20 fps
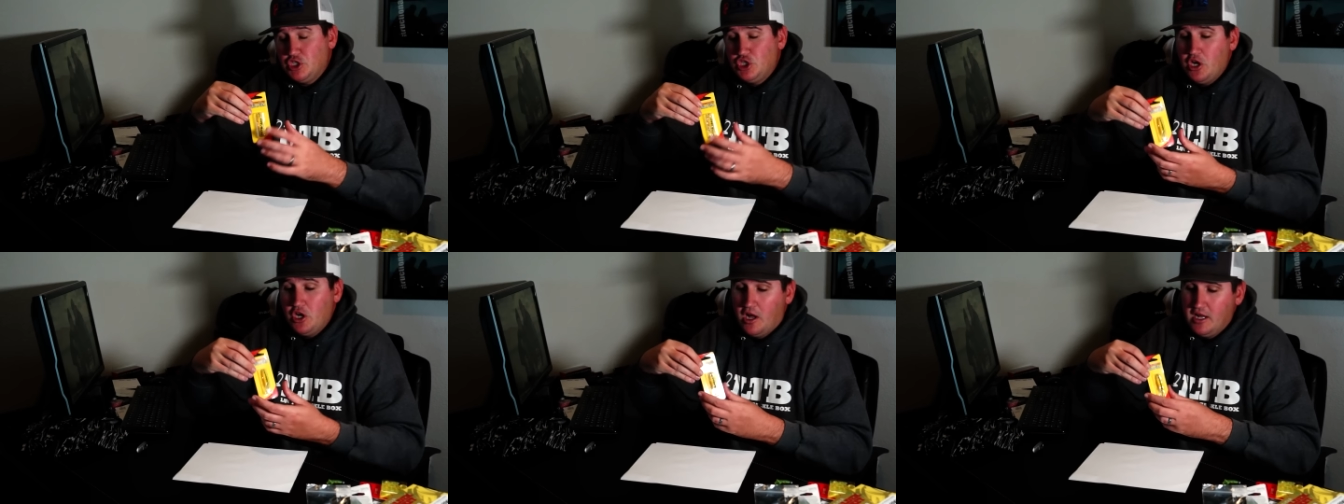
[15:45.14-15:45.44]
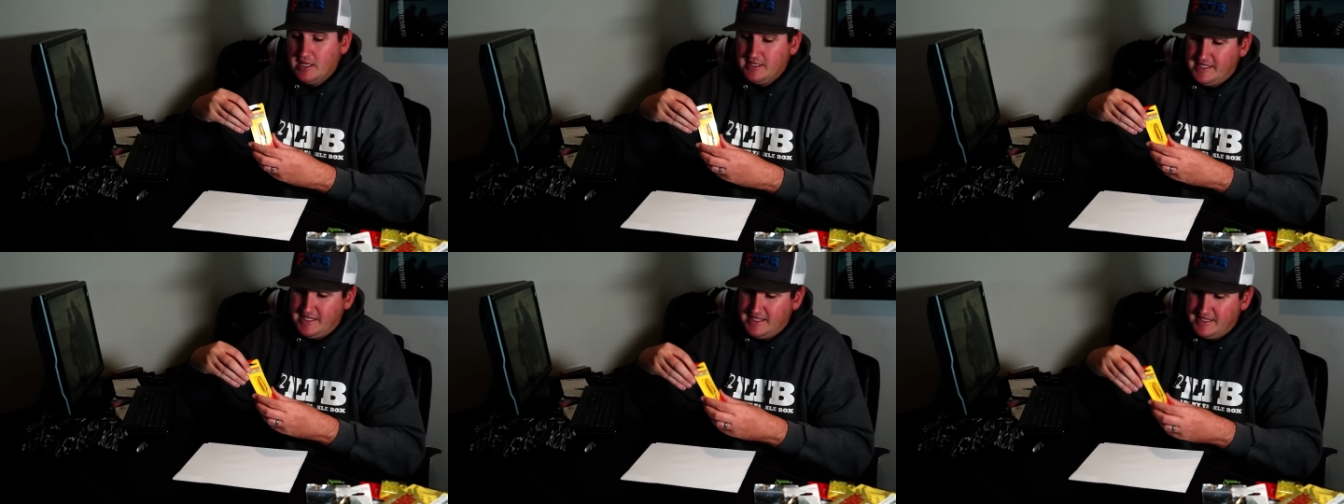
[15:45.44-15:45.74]

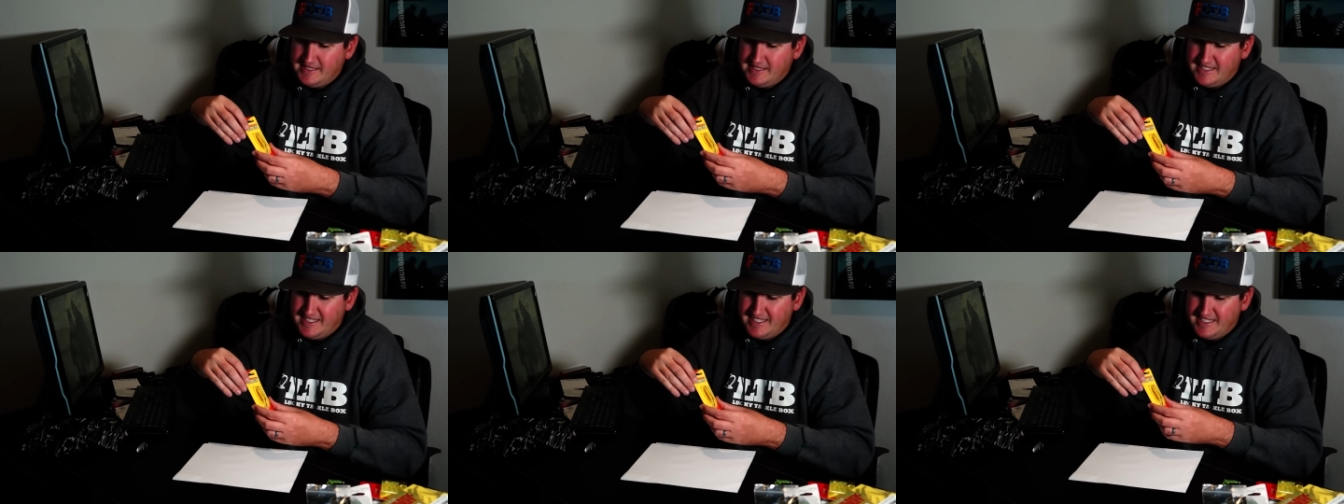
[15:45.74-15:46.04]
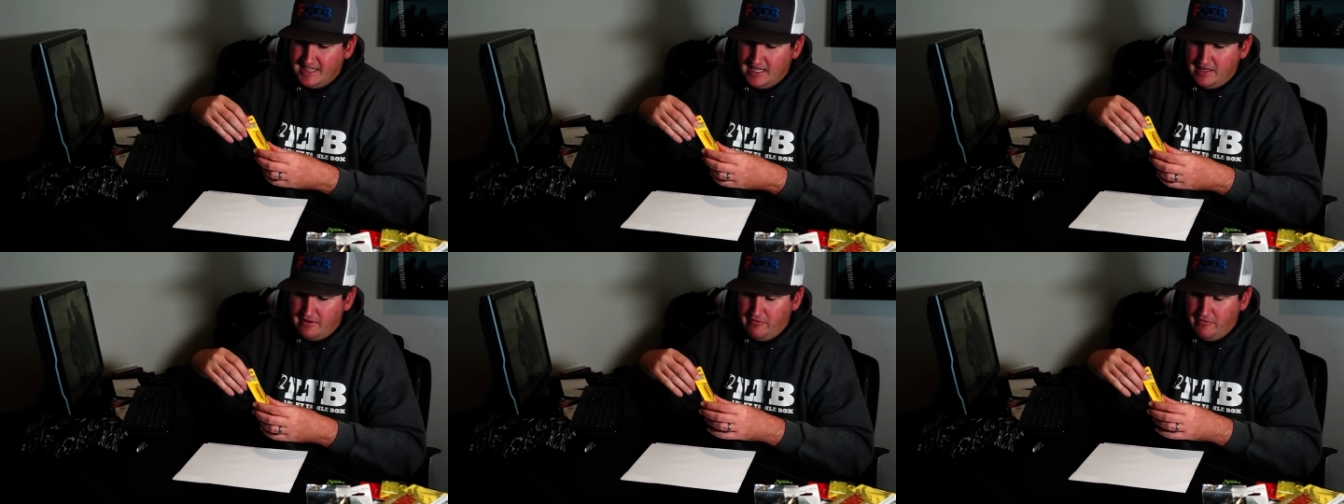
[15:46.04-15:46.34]
Johnson
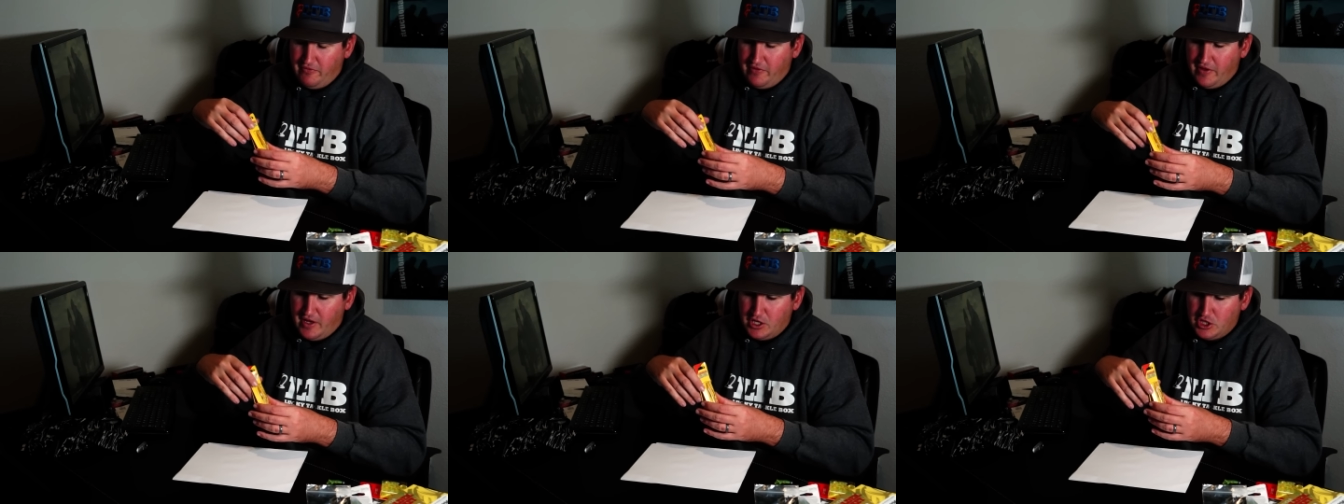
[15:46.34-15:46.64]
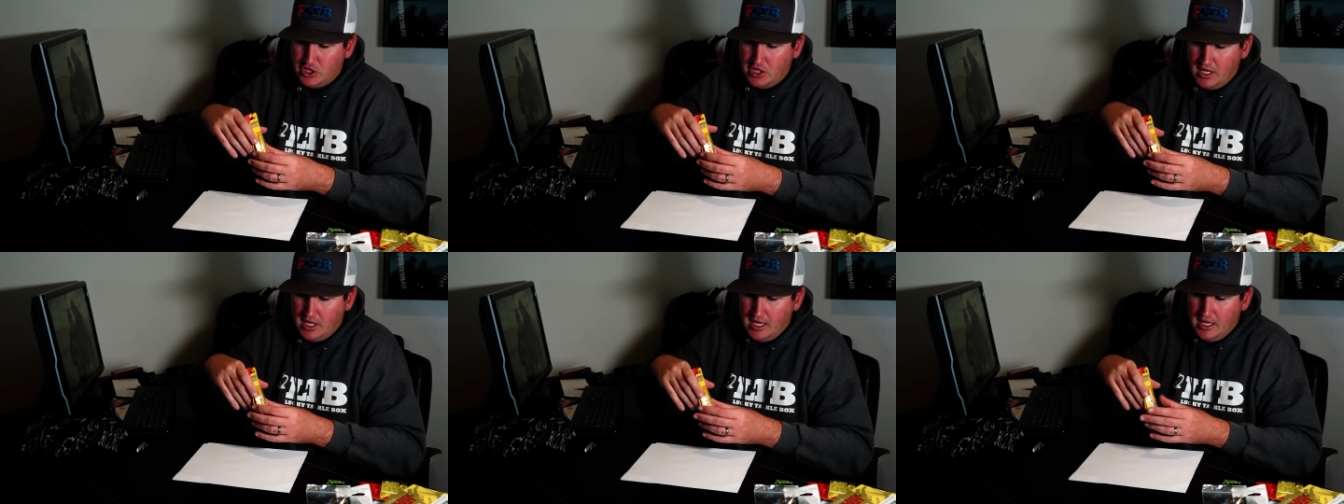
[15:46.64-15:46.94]
Slim
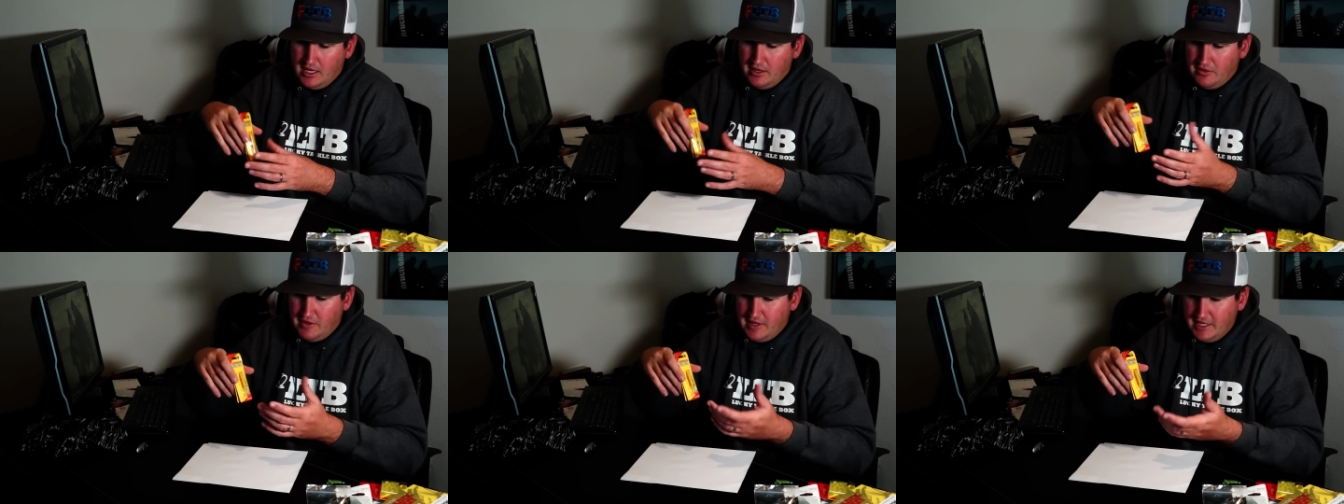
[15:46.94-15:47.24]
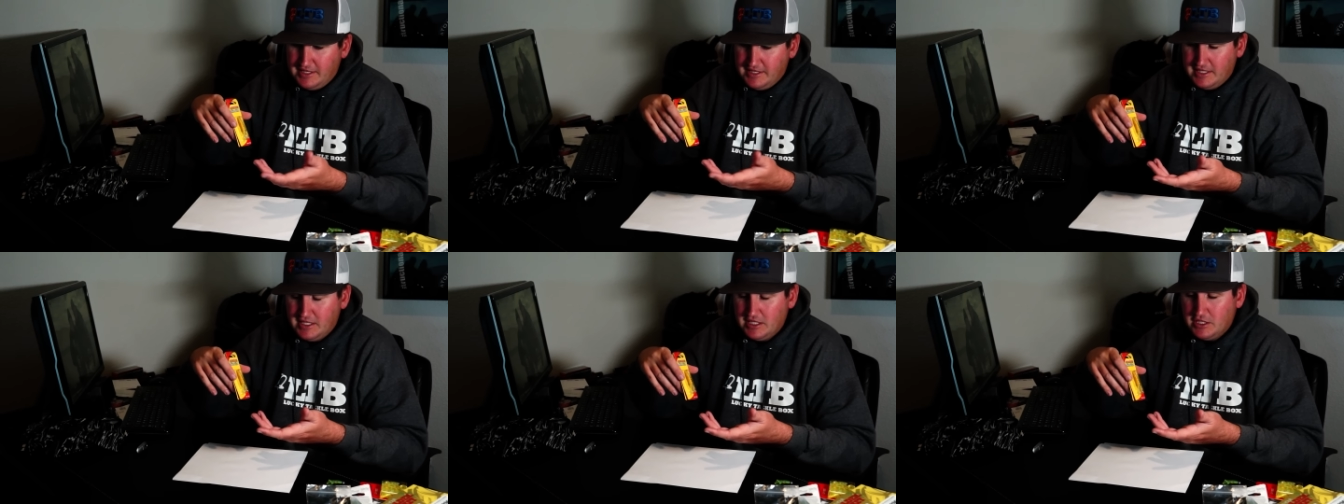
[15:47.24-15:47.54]
Fish.
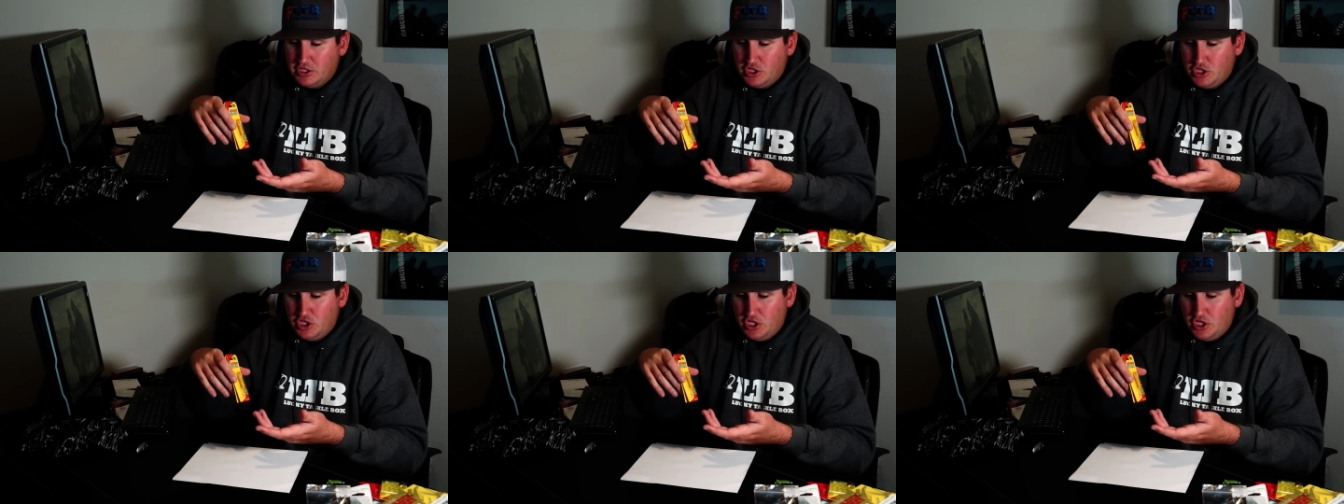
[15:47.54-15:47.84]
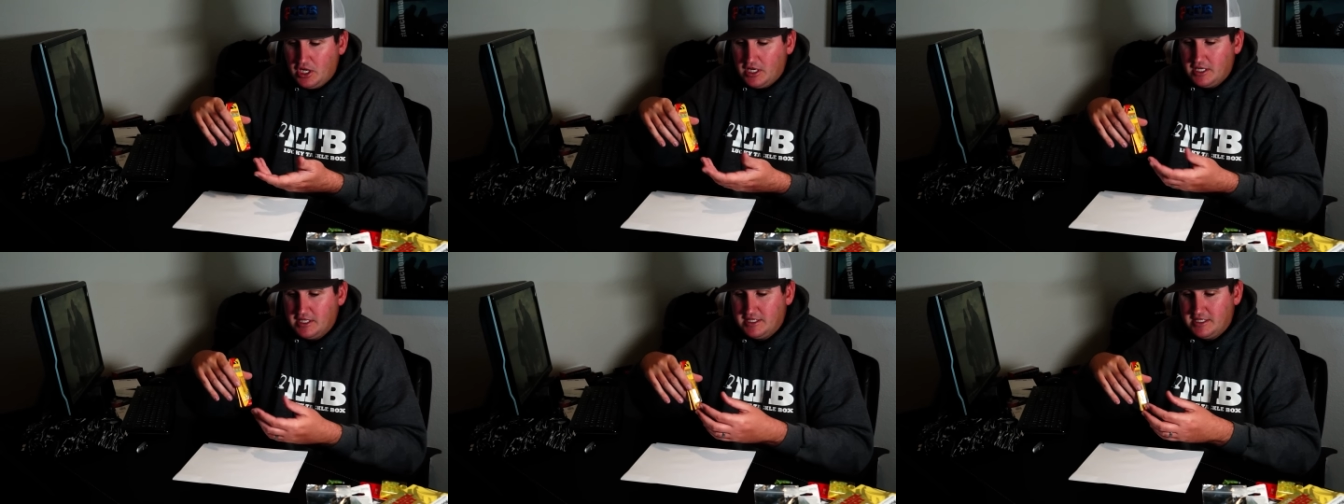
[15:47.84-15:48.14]
This is
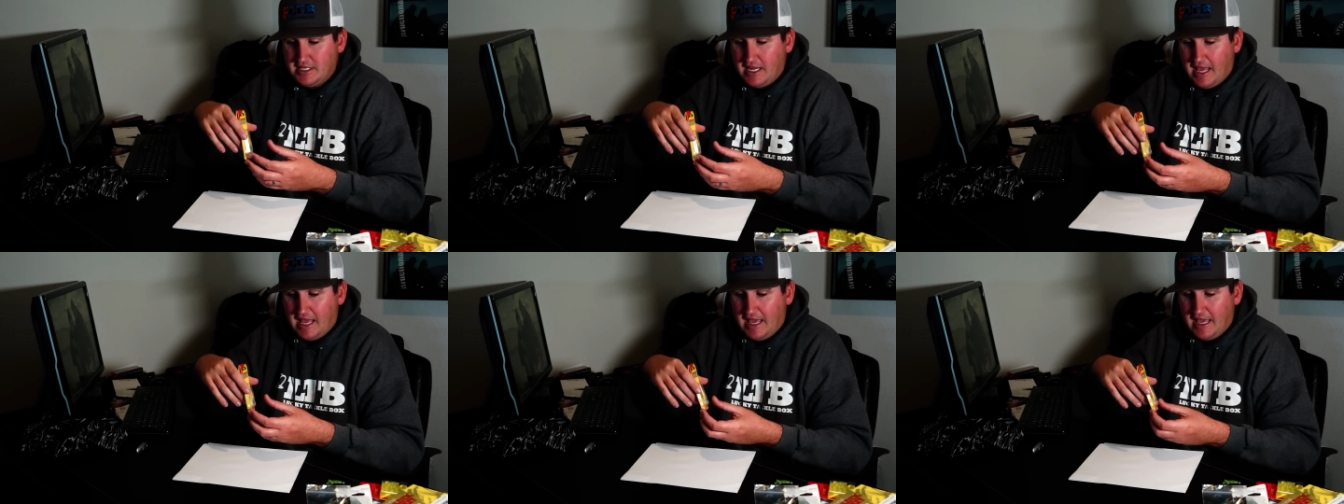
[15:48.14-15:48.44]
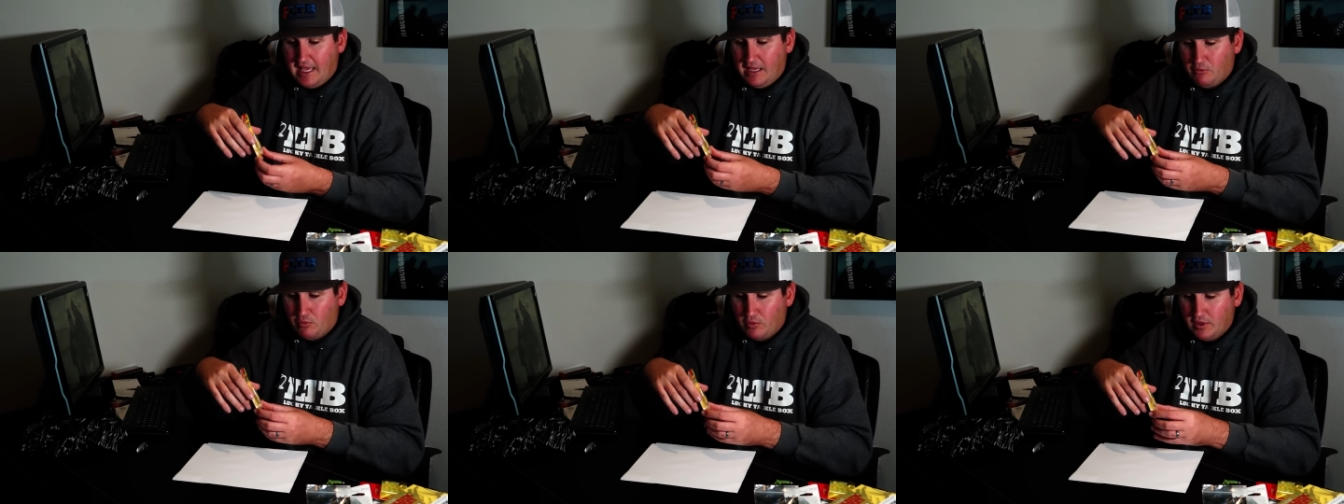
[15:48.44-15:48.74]
just
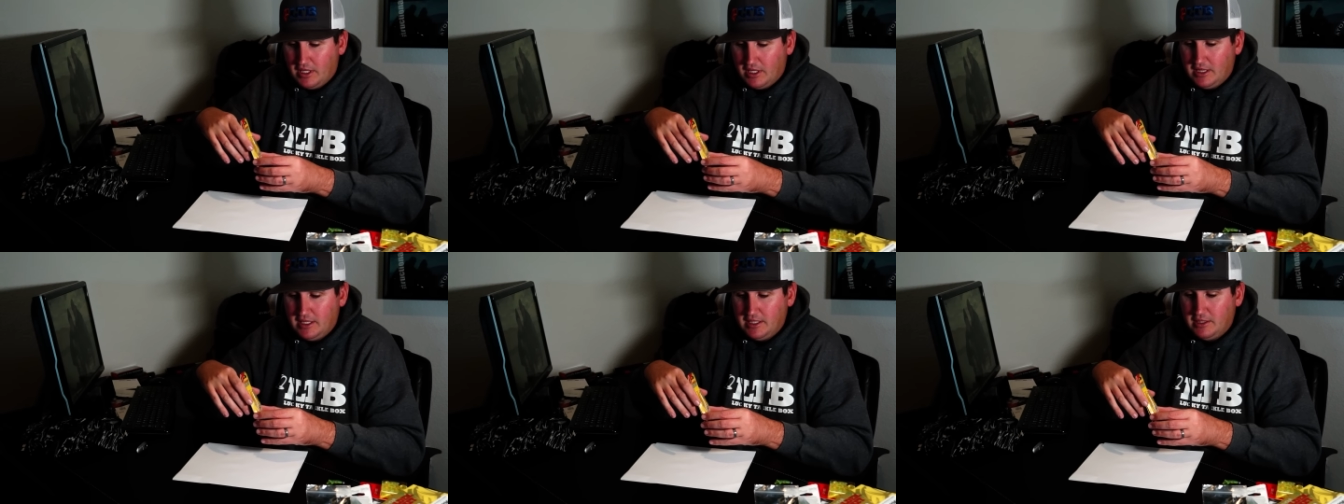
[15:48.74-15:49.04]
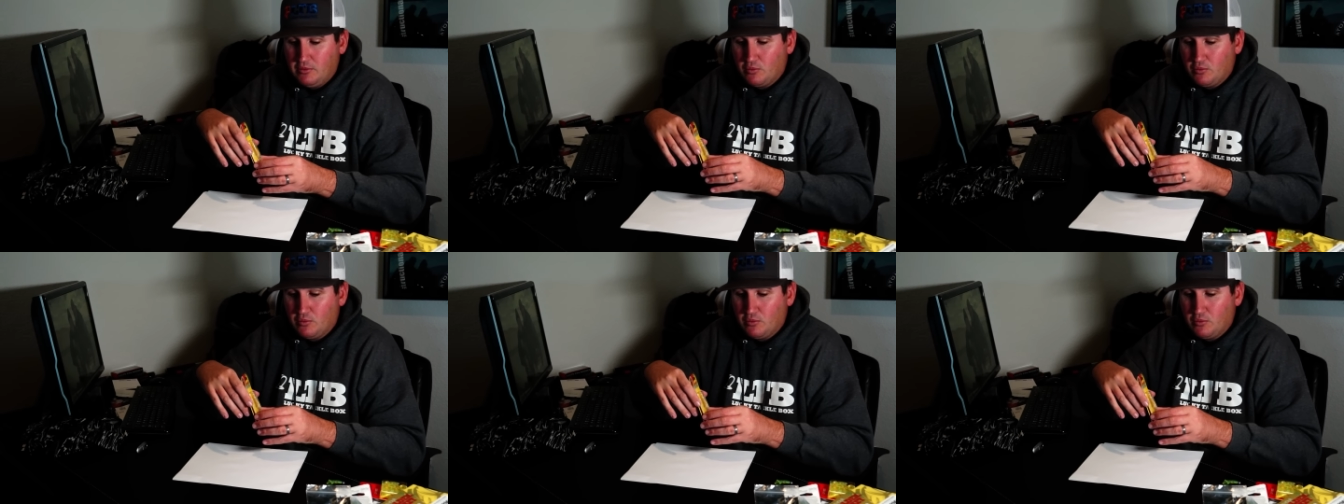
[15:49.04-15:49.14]
a really,